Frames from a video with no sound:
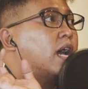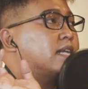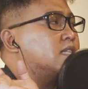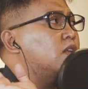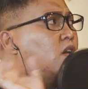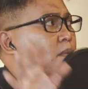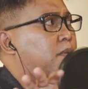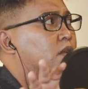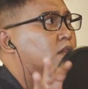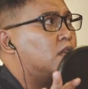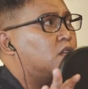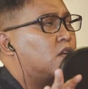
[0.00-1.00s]
I see a lot of people
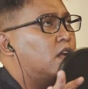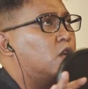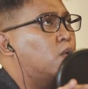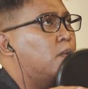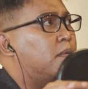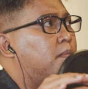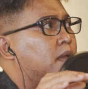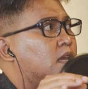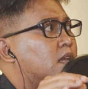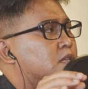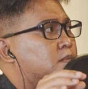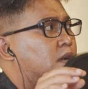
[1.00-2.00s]
on TikTok like do
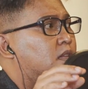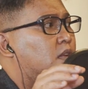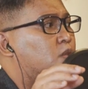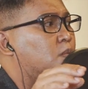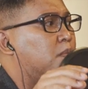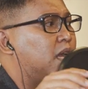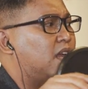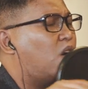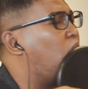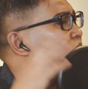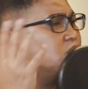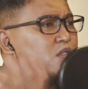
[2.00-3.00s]
making this prata to make
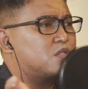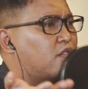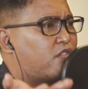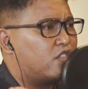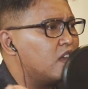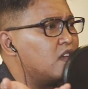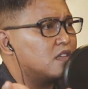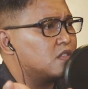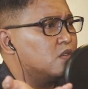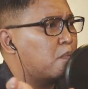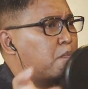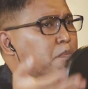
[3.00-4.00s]
like all sorts of things, you know,